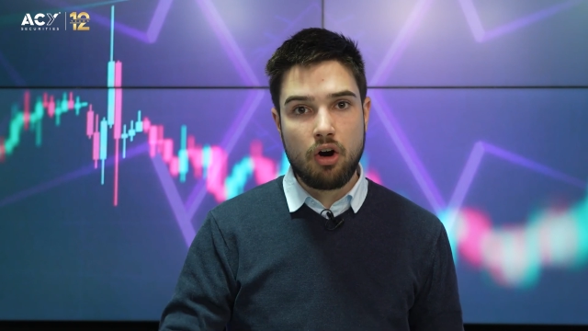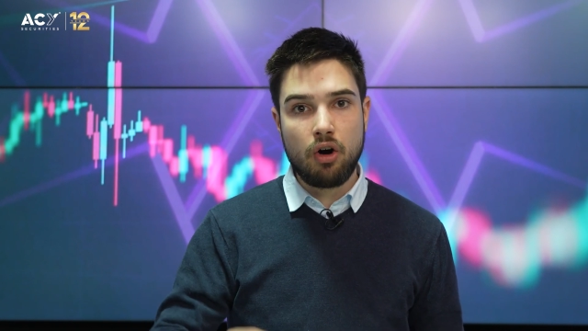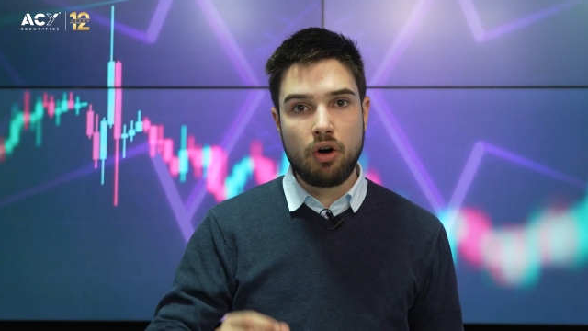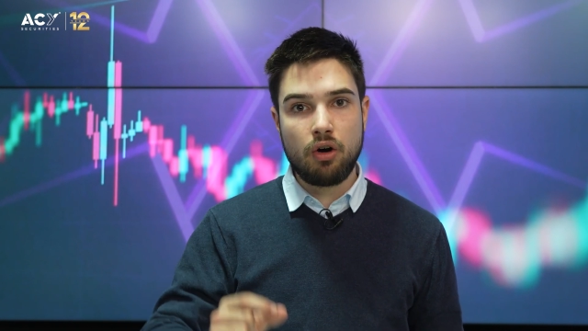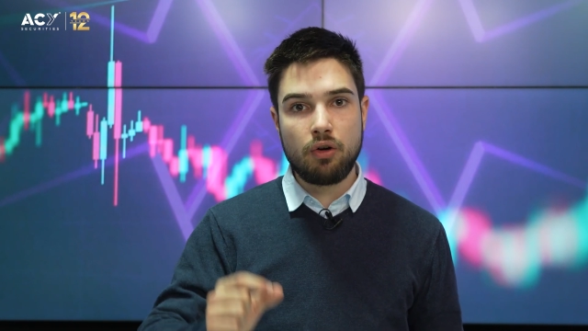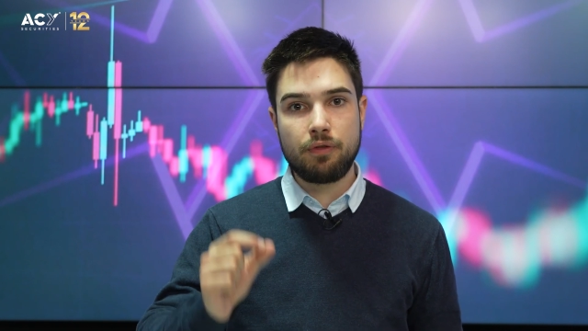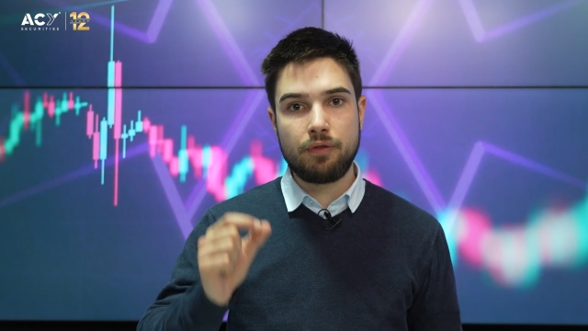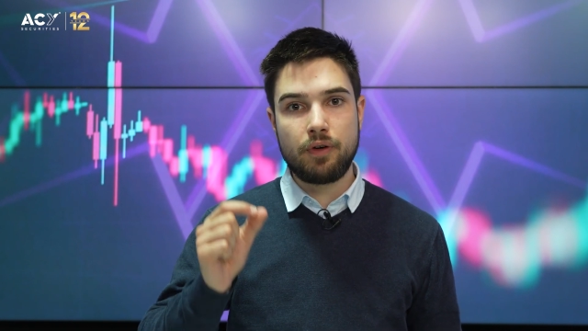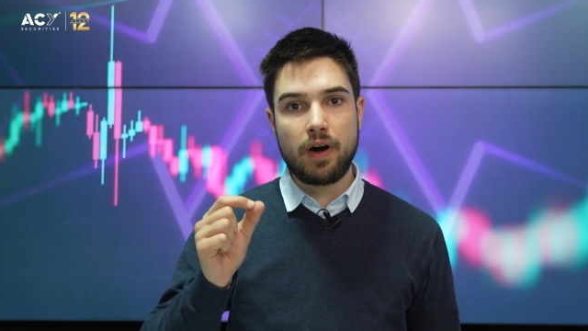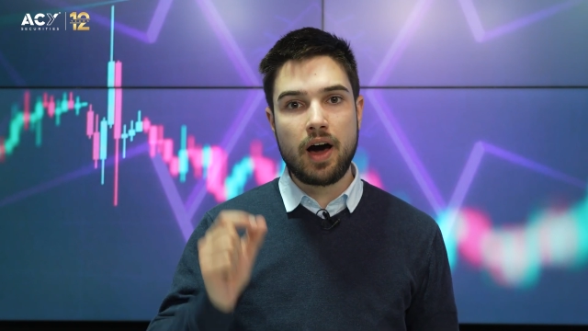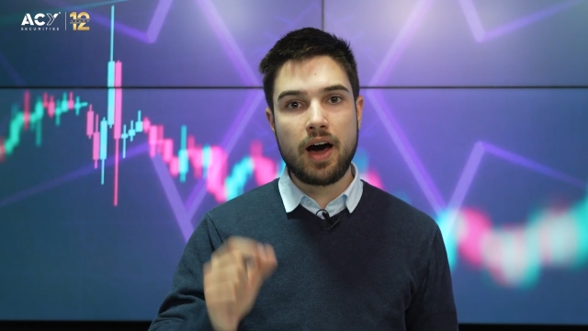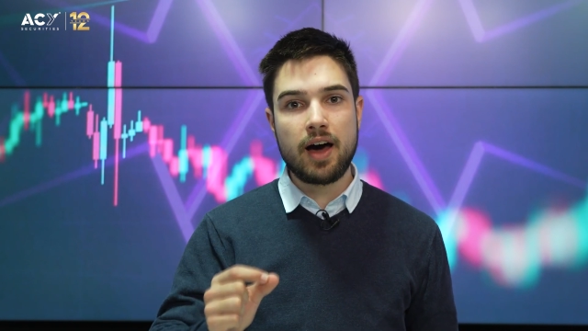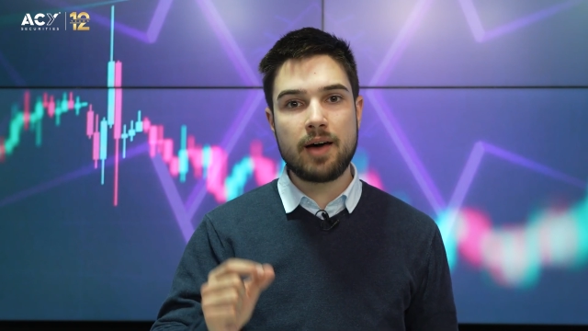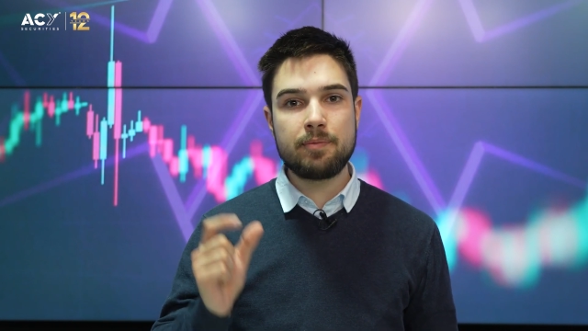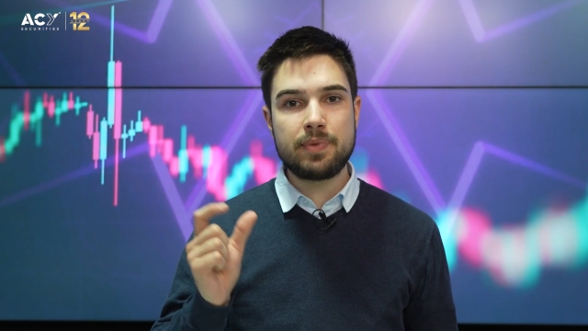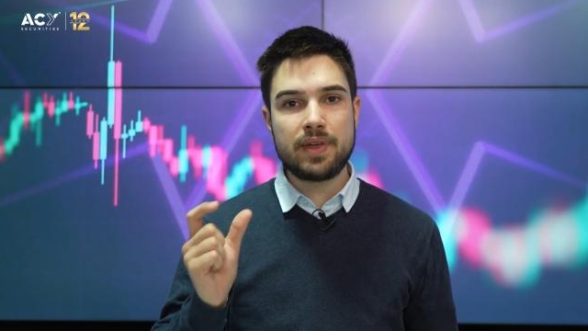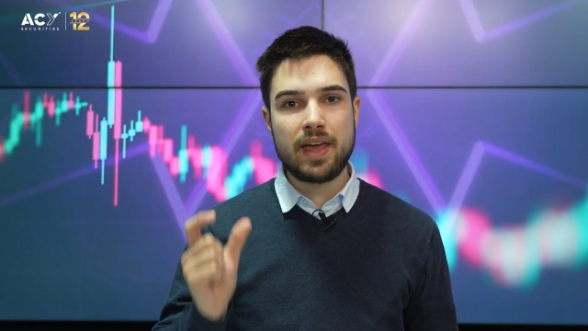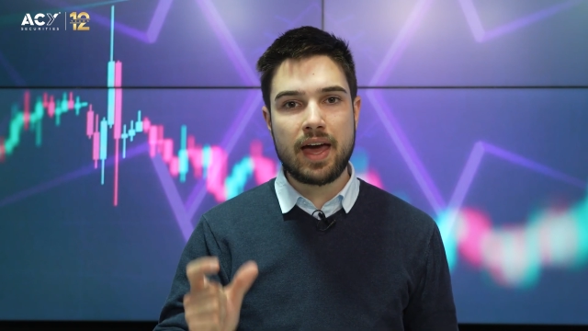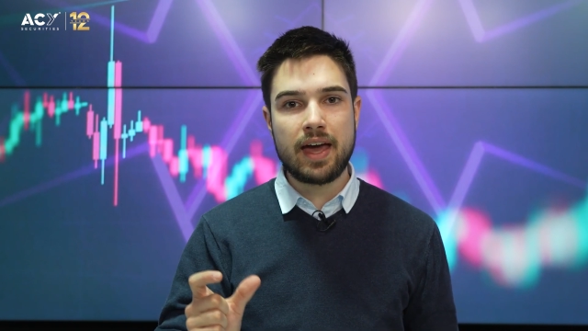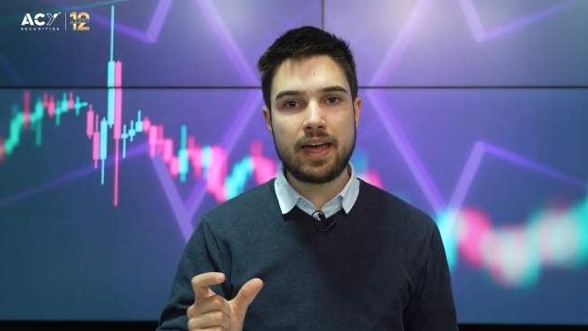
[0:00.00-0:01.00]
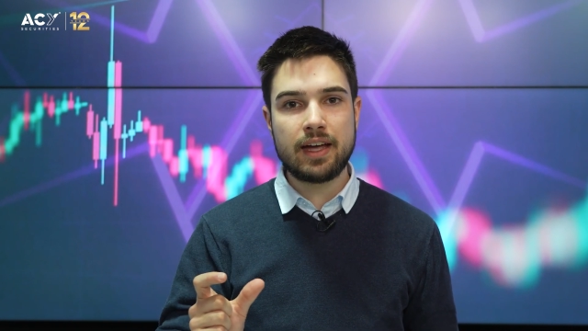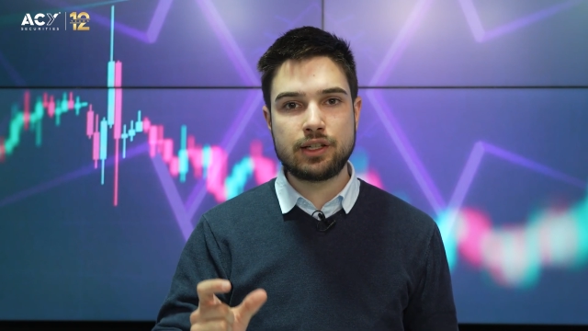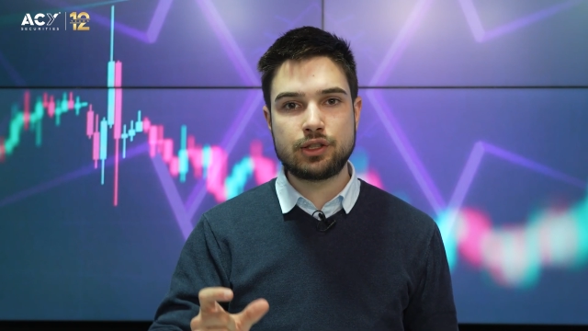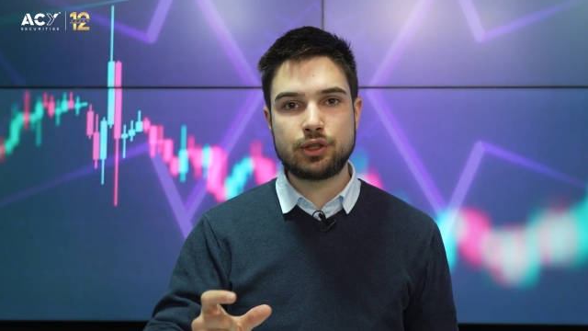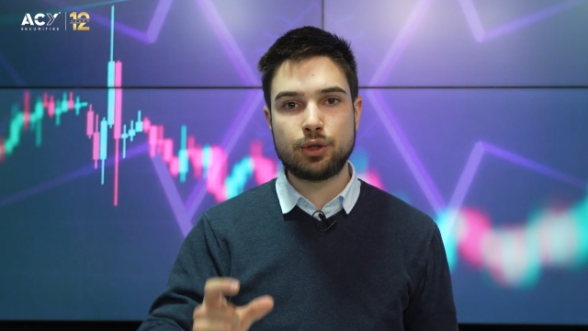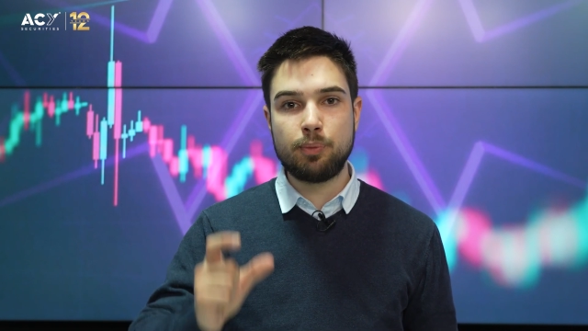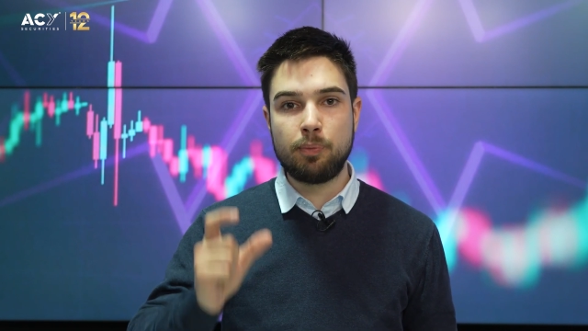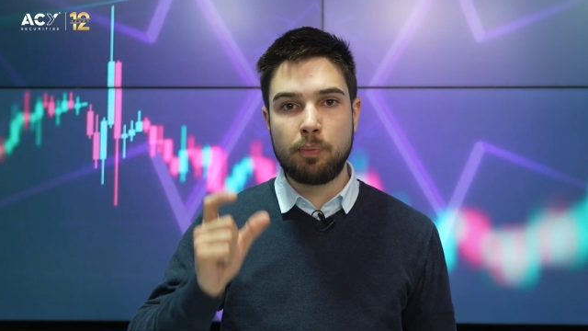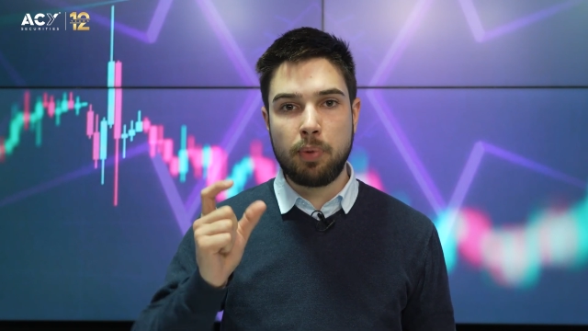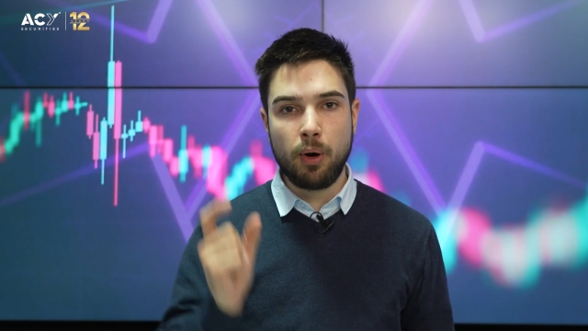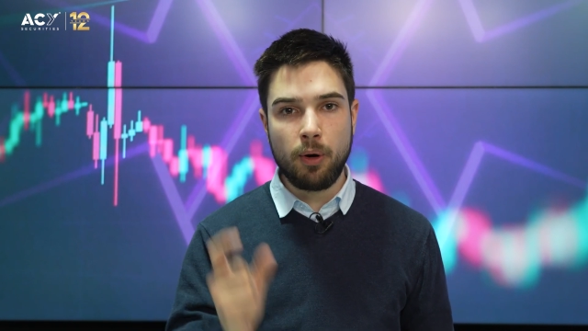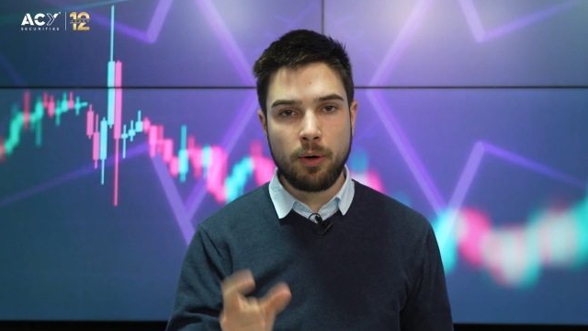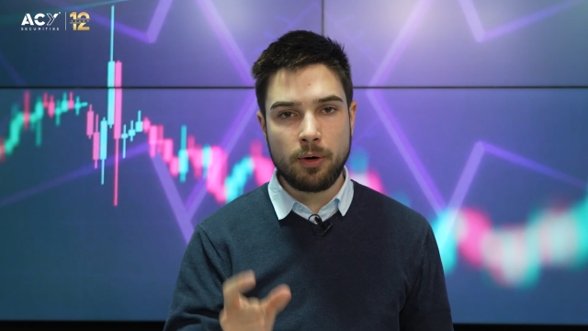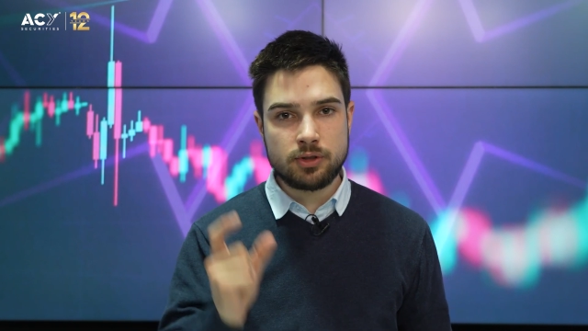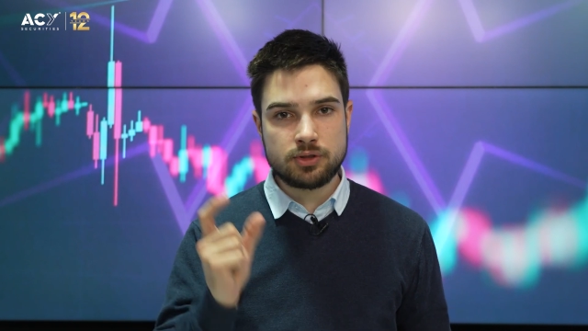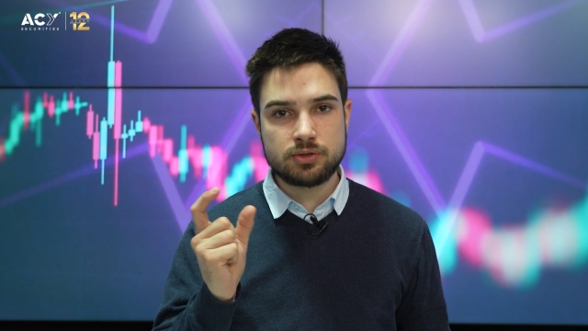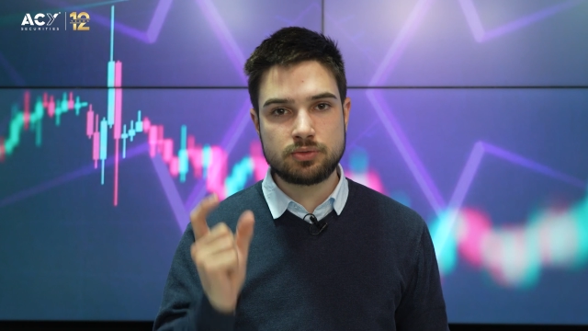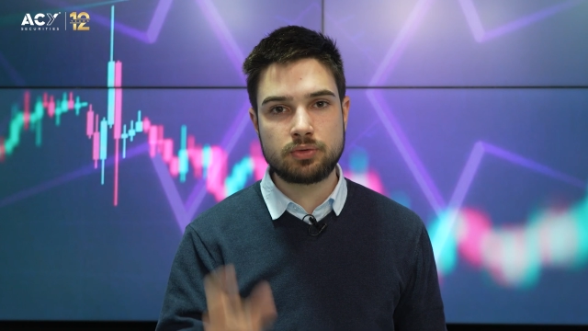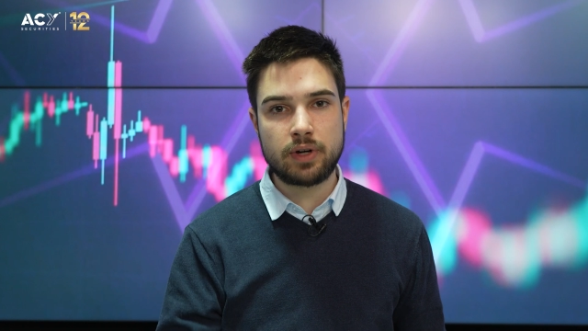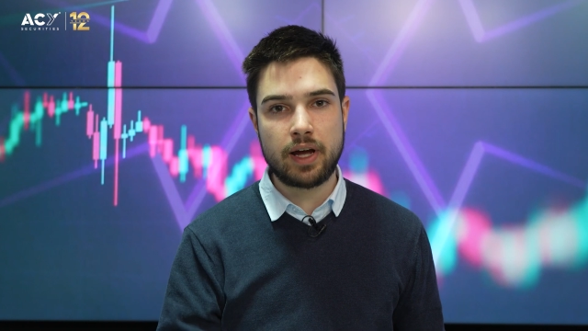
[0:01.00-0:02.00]
of RBA to
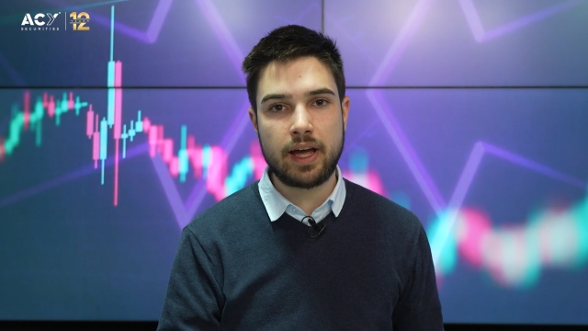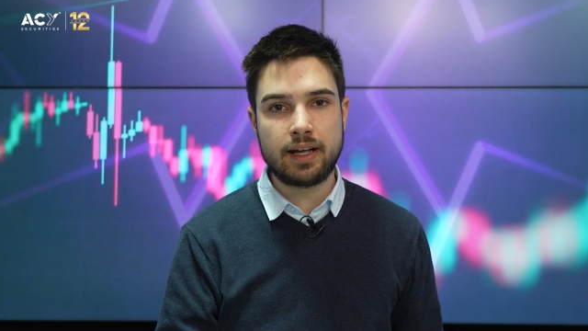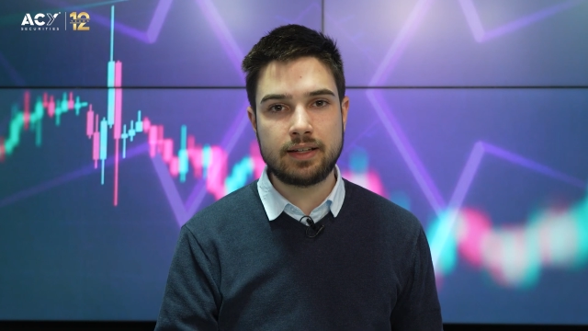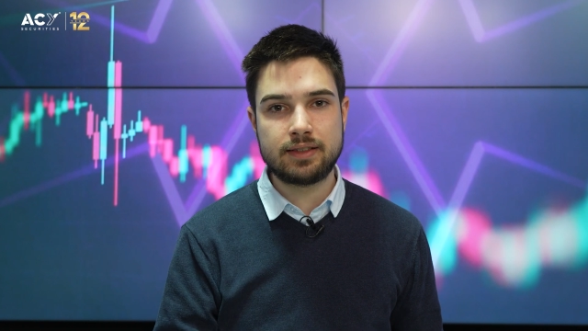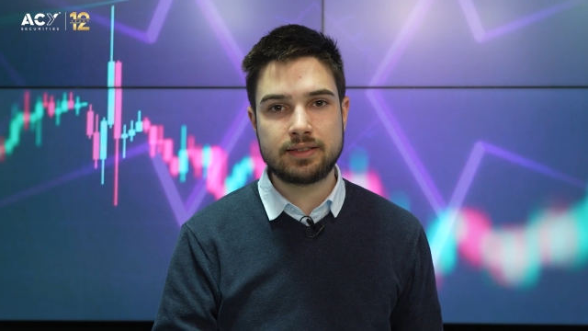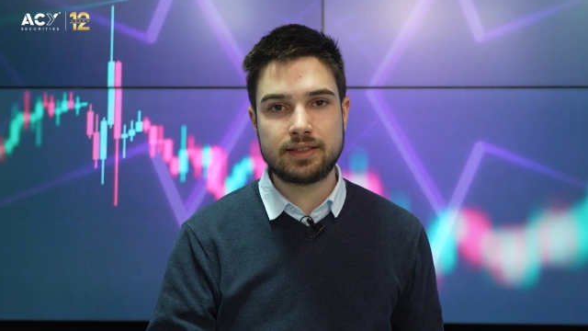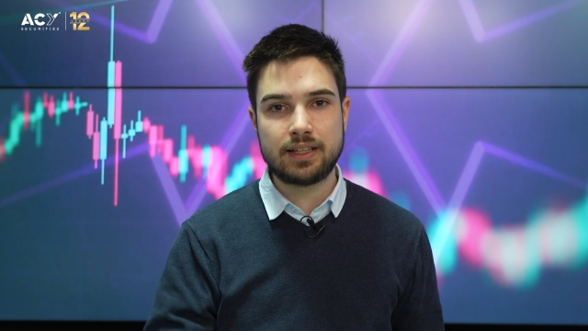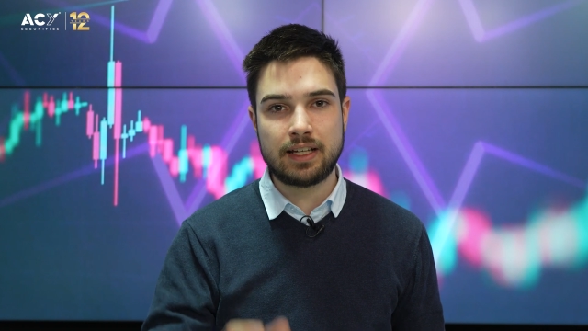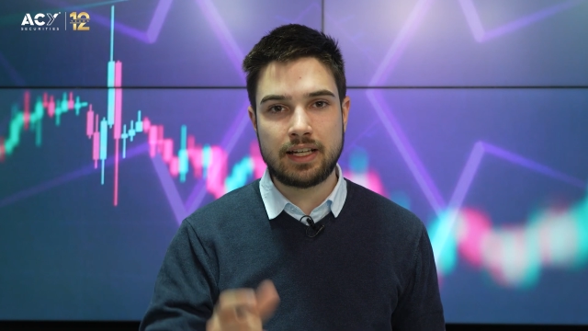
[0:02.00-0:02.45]
pause rates